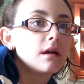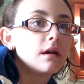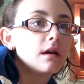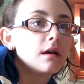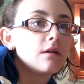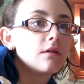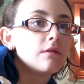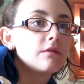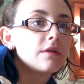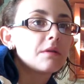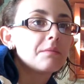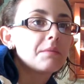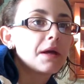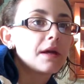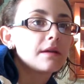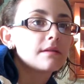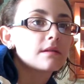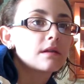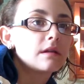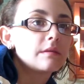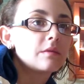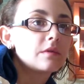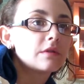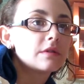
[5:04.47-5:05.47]
uh, over the
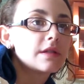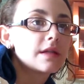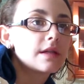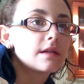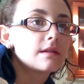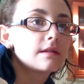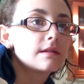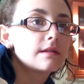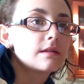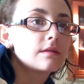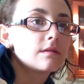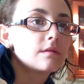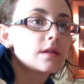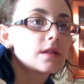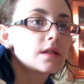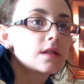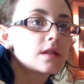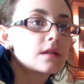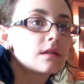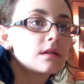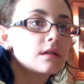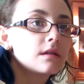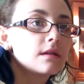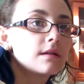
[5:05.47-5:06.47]
past couple days
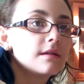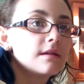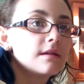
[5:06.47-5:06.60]
which